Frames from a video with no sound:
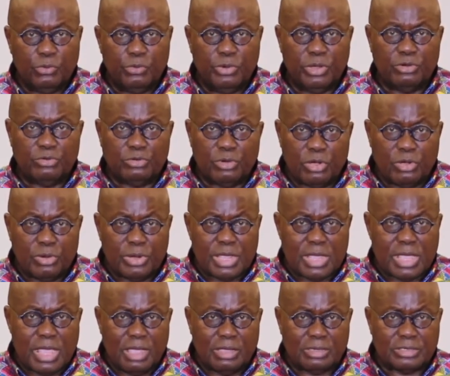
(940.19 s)
We're
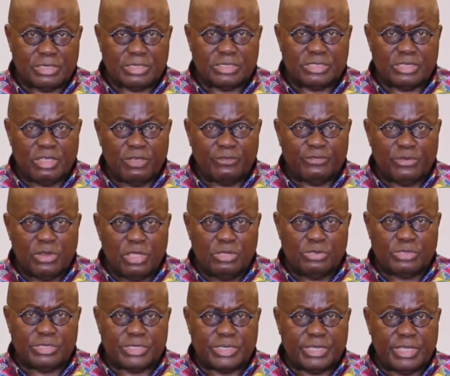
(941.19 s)
rolling out a soft
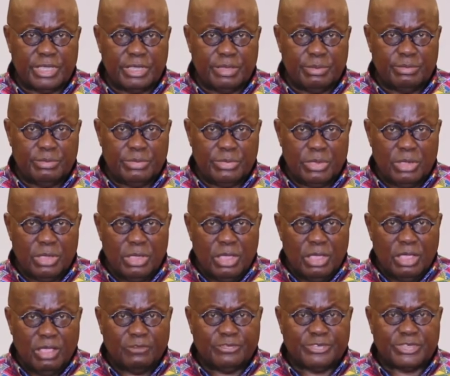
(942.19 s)
loan scheme
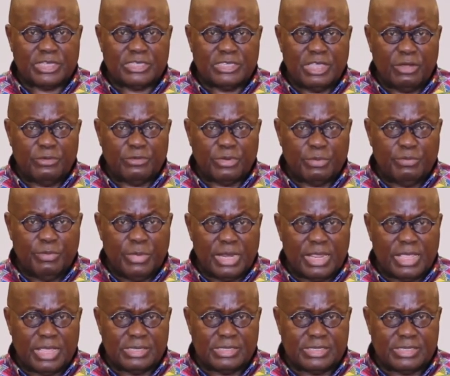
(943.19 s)
of 600
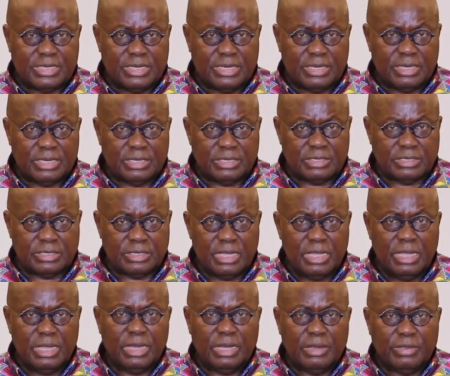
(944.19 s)
million cedis
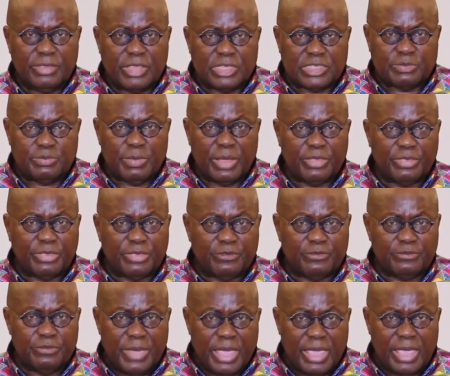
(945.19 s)
in this month
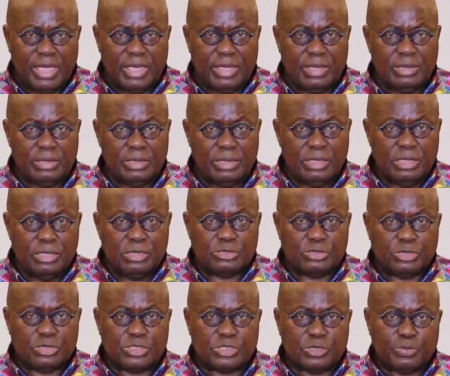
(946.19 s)
of May
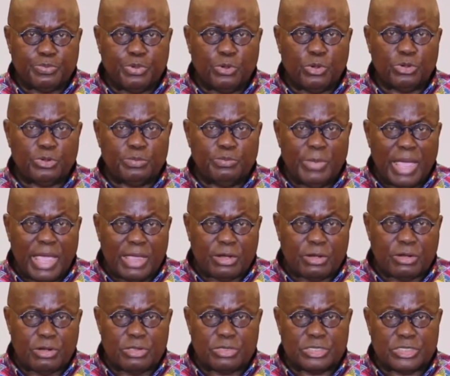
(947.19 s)
to support
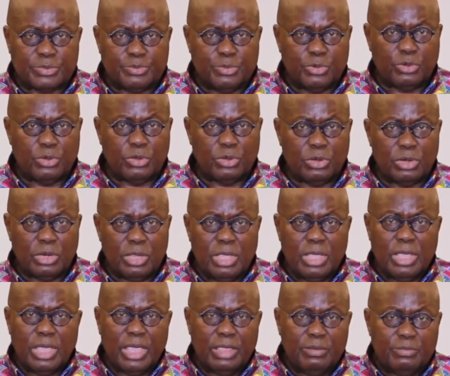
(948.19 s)
micro, small,
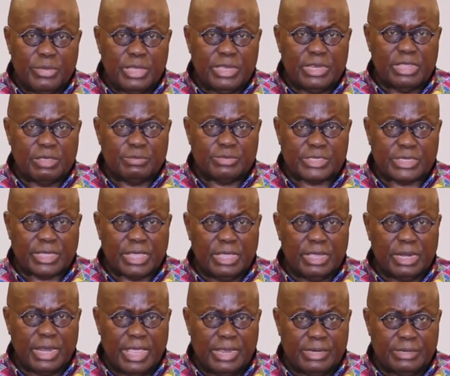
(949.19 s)
and
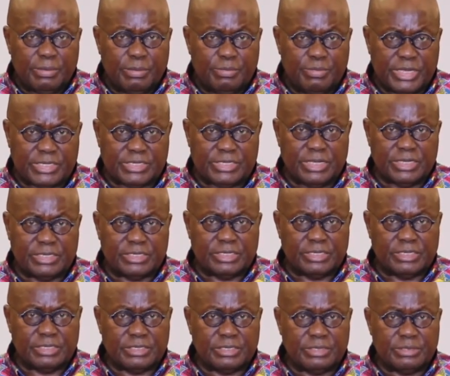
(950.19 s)
medium-scale
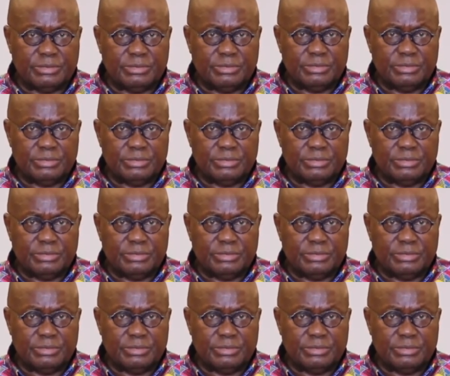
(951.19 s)
businesses.